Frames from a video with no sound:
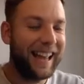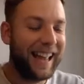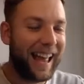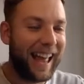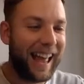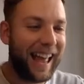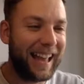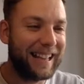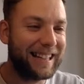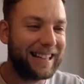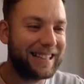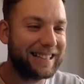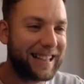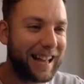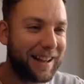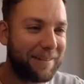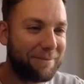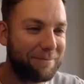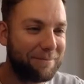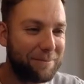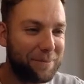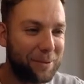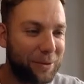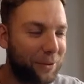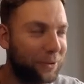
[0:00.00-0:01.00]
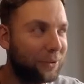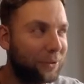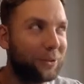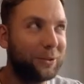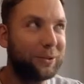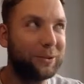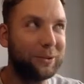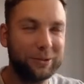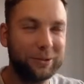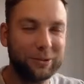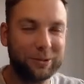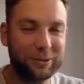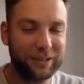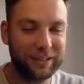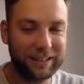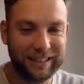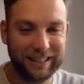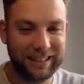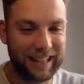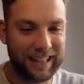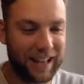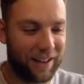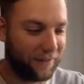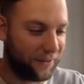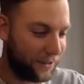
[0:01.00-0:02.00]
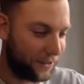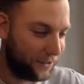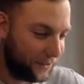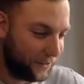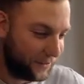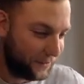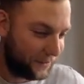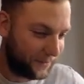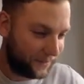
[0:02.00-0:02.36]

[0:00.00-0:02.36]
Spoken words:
example 7.